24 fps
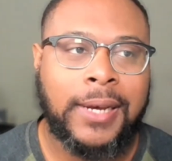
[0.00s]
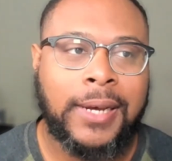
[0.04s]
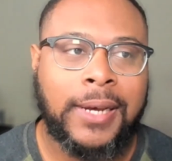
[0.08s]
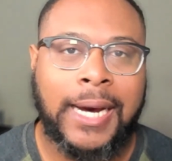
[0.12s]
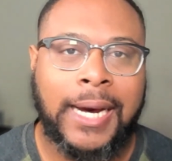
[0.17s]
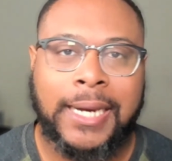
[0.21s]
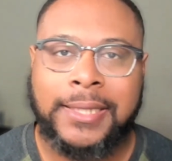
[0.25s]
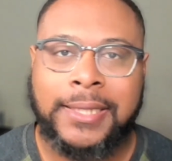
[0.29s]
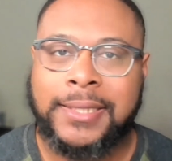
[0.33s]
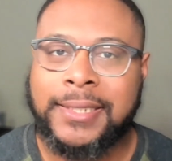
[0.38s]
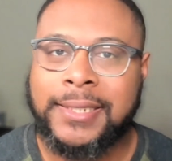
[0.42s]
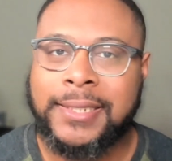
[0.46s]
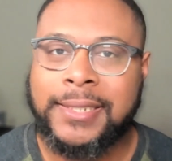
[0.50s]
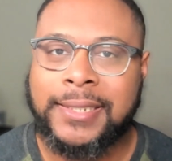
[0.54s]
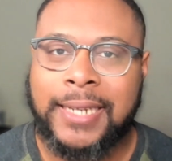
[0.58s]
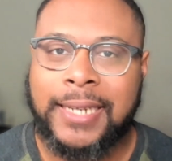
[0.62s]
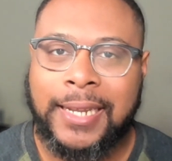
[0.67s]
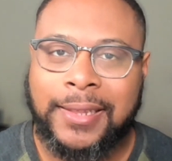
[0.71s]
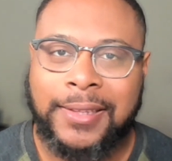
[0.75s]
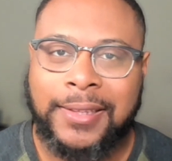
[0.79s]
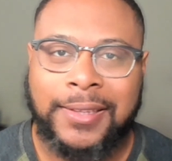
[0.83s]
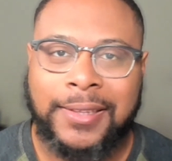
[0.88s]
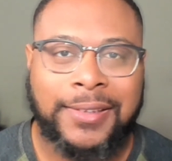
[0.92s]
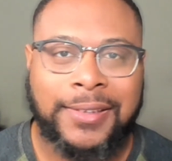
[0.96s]
IT is
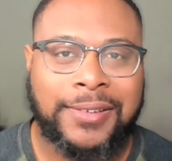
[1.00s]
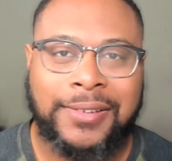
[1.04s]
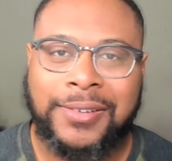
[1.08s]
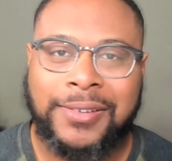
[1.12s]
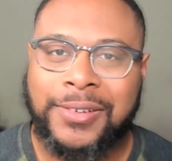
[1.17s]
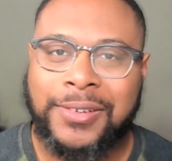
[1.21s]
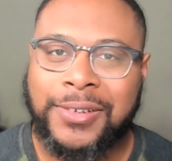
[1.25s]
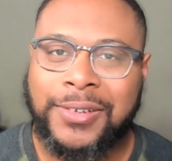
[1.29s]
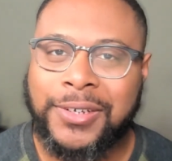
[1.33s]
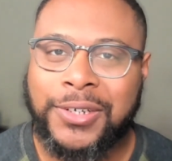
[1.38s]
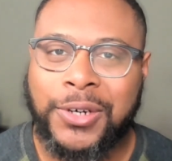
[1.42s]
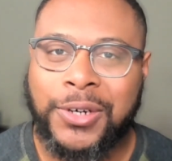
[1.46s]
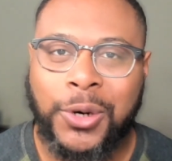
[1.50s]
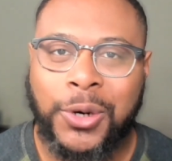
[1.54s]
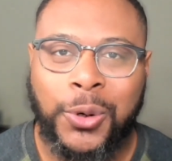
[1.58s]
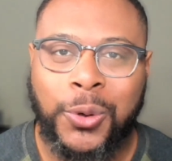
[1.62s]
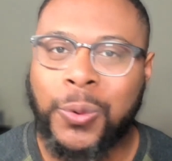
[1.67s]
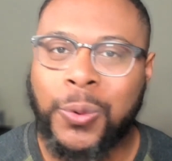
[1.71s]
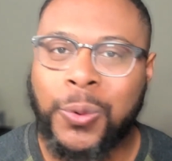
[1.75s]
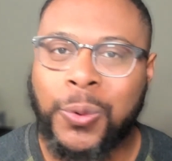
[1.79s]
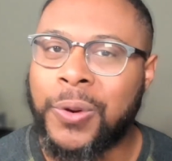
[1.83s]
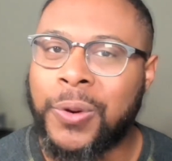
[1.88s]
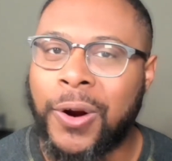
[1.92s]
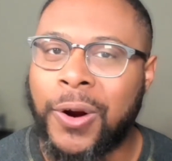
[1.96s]
not this
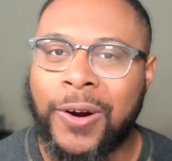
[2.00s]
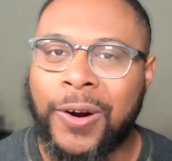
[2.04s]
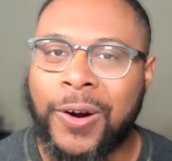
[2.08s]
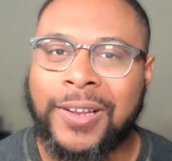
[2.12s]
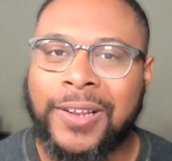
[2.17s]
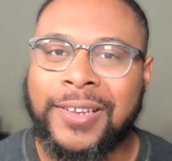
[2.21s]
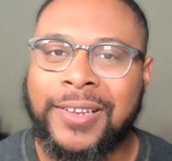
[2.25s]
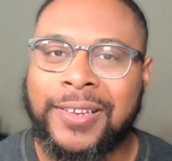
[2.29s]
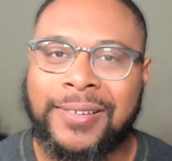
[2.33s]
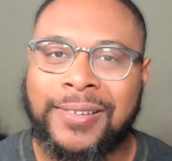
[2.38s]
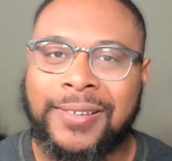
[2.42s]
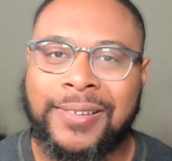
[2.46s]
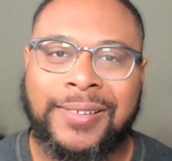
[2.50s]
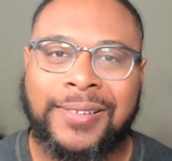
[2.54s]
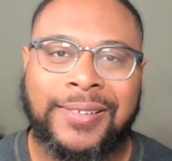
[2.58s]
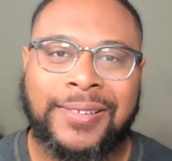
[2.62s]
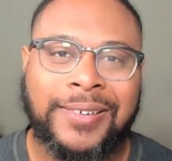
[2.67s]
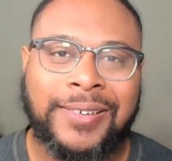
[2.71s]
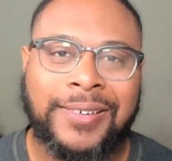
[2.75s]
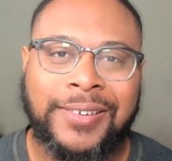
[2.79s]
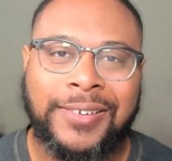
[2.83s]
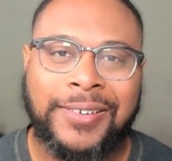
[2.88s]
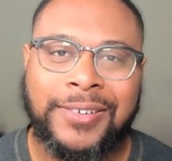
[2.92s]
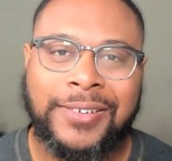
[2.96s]
cold, heartless
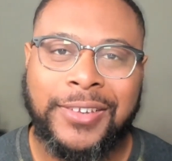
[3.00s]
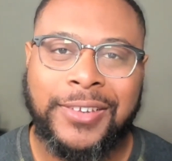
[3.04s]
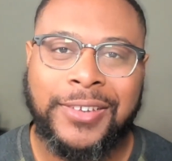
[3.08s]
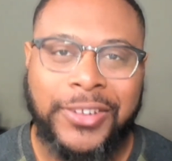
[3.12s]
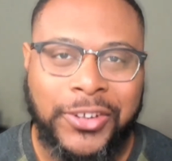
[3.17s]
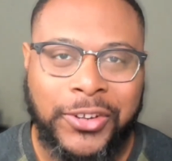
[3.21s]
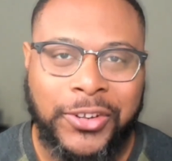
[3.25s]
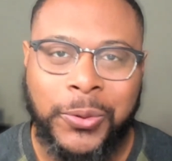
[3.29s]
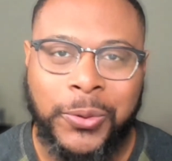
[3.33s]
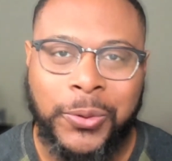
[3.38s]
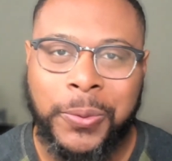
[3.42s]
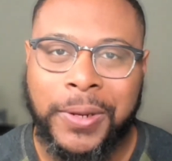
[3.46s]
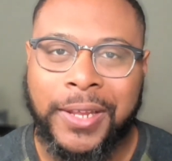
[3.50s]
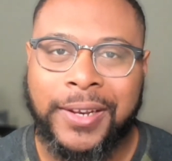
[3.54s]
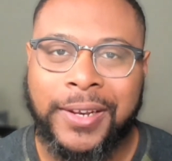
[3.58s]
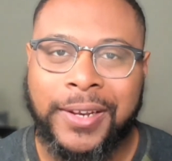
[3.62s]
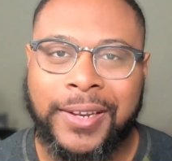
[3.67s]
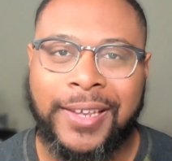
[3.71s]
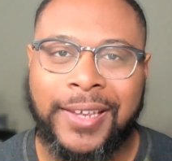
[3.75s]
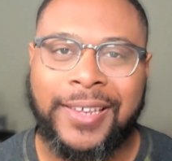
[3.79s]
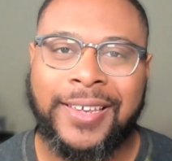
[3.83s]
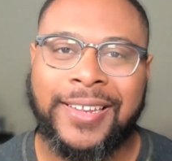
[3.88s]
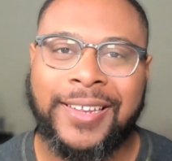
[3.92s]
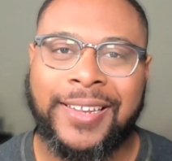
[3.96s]
unit
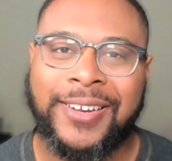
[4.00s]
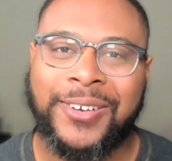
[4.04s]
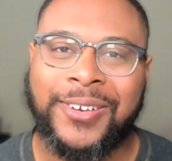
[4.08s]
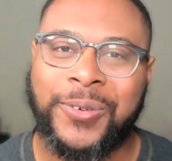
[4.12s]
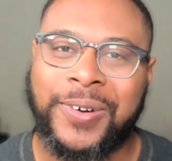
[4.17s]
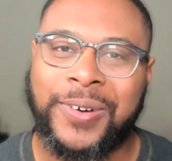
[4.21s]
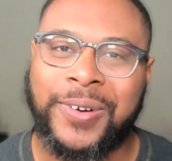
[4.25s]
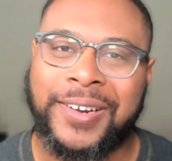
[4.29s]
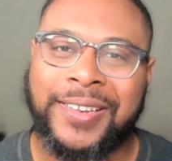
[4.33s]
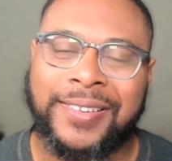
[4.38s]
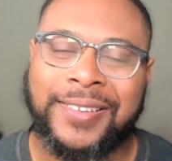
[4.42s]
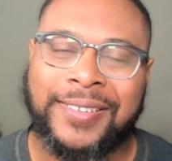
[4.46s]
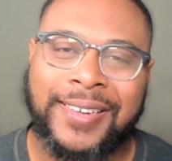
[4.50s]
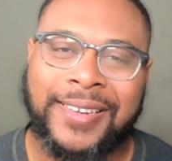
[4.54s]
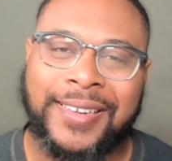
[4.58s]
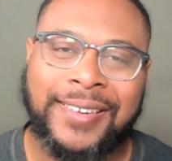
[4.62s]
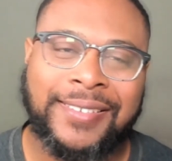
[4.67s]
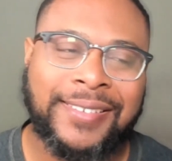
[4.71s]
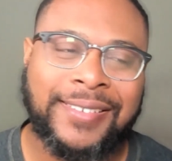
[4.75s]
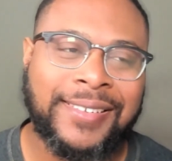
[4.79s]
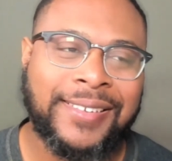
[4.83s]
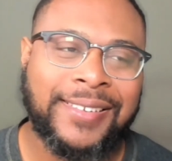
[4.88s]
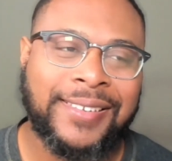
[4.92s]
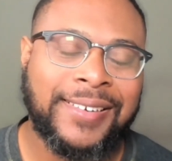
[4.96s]
in an
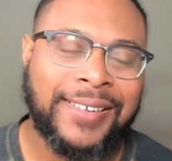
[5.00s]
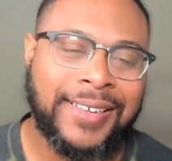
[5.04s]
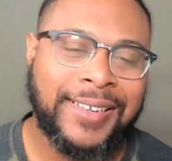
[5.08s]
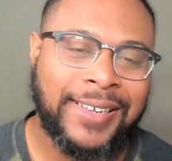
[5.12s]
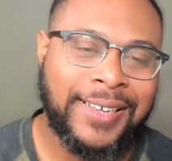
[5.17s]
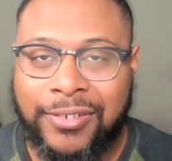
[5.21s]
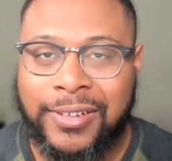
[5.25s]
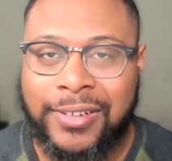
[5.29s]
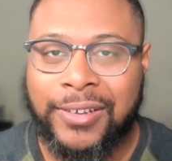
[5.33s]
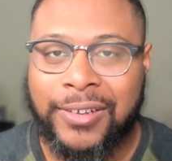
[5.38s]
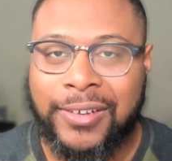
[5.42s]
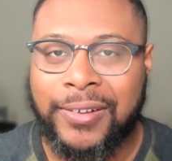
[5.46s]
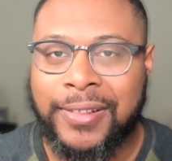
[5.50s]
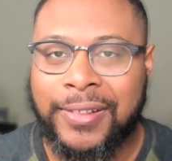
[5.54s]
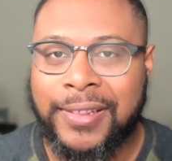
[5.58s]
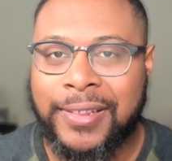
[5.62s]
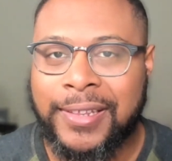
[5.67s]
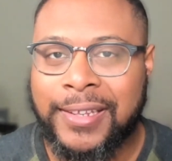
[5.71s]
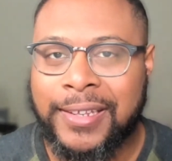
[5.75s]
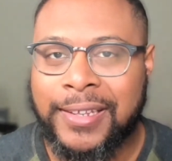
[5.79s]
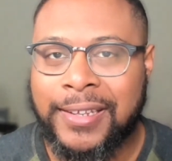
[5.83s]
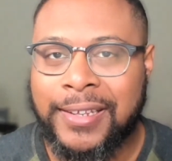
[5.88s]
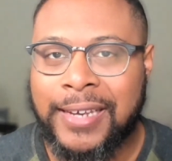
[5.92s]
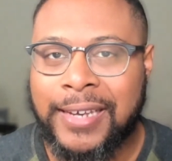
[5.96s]
organization. On
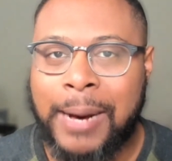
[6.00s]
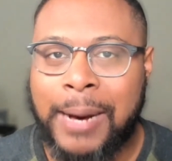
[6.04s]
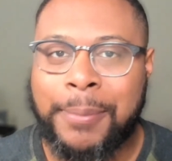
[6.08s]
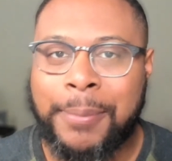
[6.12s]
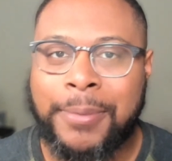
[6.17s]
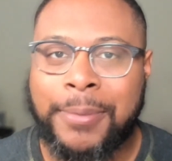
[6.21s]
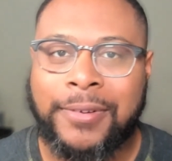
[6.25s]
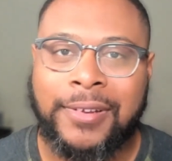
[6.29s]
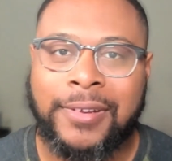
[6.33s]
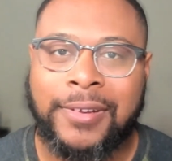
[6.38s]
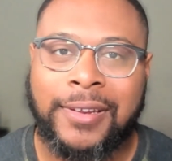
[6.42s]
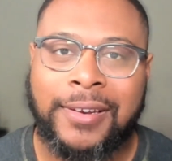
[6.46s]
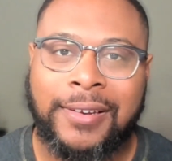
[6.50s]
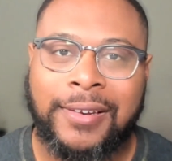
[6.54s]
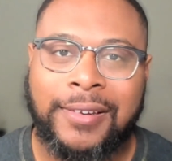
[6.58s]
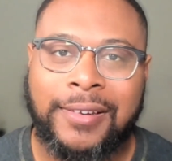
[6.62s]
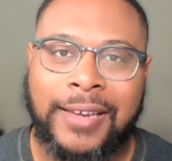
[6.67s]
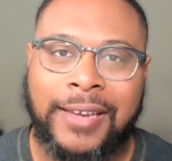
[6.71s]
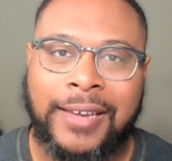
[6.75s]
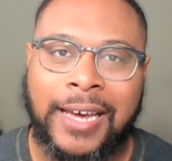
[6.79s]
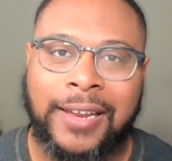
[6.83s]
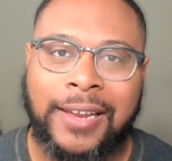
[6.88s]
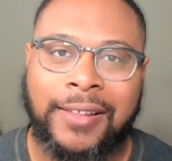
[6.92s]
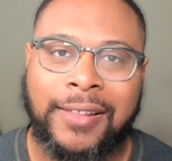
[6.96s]
the opposite
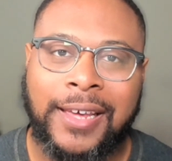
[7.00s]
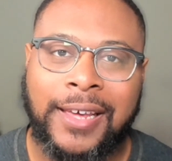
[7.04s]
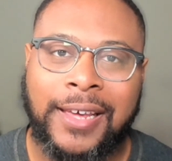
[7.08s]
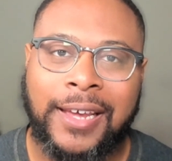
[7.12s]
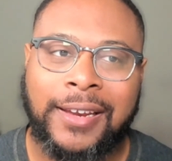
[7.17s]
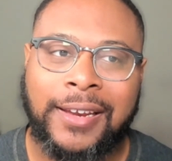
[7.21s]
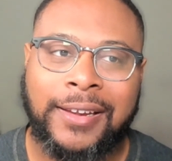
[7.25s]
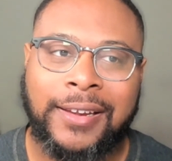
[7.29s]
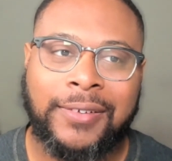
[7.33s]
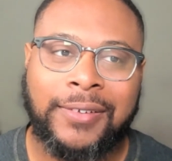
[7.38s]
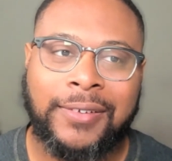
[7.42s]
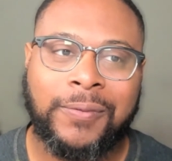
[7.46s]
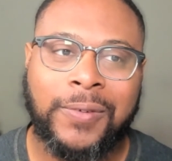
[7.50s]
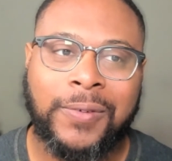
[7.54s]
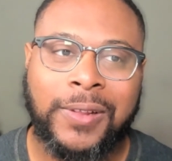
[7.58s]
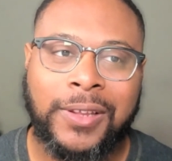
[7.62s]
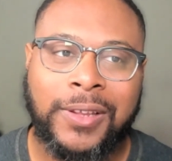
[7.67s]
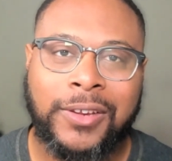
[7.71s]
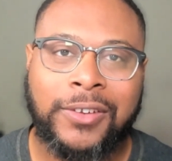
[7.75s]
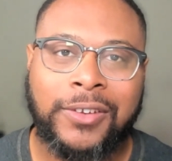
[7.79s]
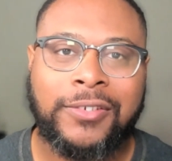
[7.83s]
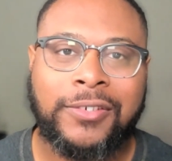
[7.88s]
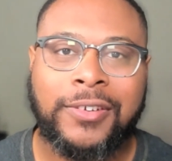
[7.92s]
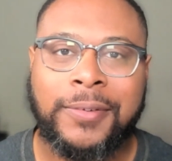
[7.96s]
side of that, it
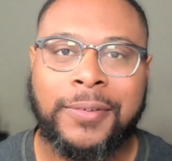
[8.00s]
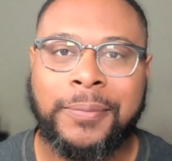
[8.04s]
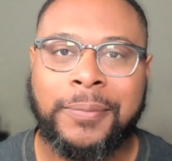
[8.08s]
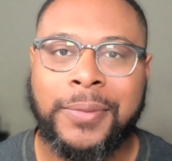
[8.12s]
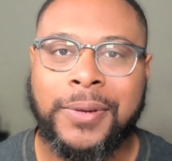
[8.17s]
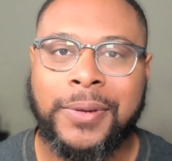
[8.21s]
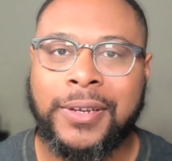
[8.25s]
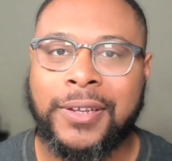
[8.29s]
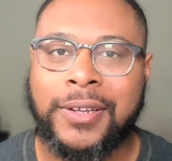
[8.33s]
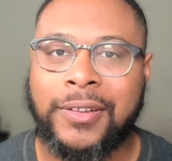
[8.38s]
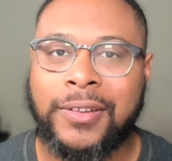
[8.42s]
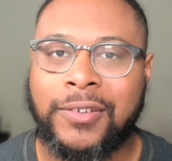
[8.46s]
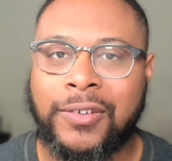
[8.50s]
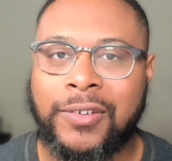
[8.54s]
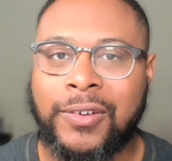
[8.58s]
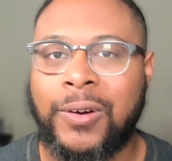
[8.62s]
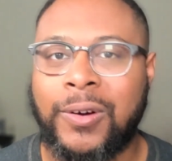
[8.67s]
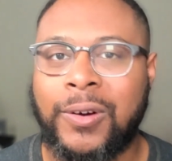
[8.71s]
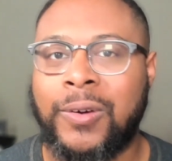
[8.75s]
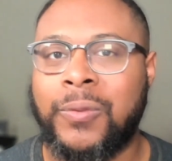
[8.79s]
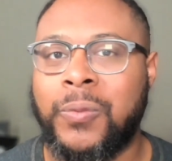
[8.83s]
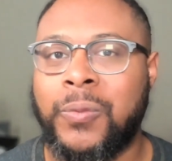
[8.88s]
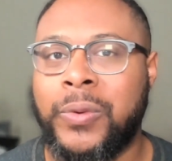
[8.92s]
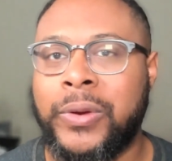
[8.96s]
really should be
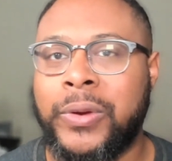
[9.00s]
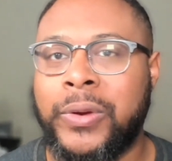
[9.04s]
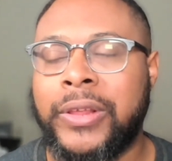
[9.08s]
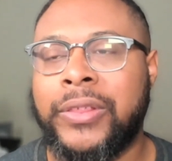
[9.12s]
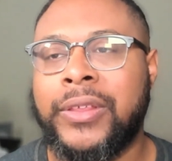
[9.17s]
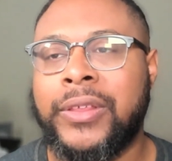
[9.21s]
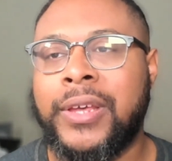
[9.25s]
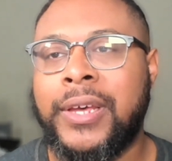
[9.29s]
concerned with